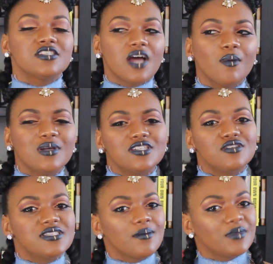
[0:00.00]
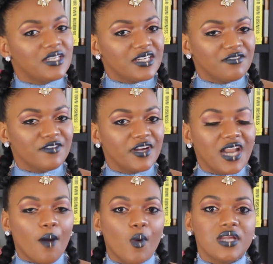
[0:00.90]
So I wanted to do something
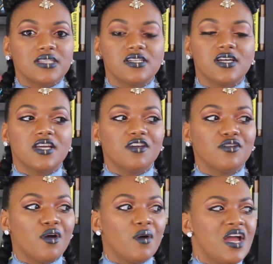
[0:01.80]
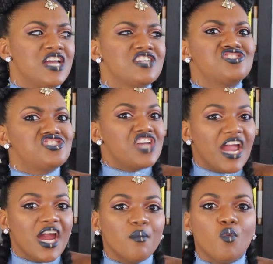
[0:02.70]
different. I wanted to, you know,
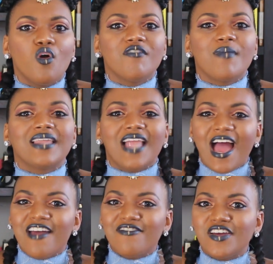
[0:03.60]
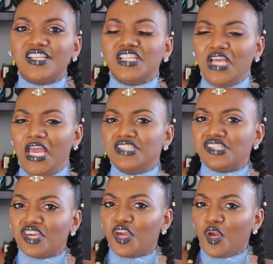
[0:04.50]
share more of my life and
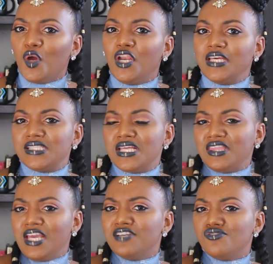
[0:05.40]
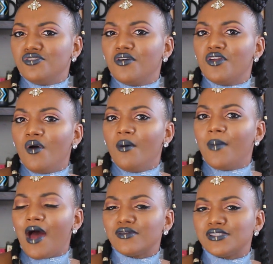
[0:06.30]
insecurities and things you don't know
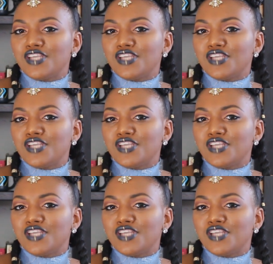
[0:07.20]
about.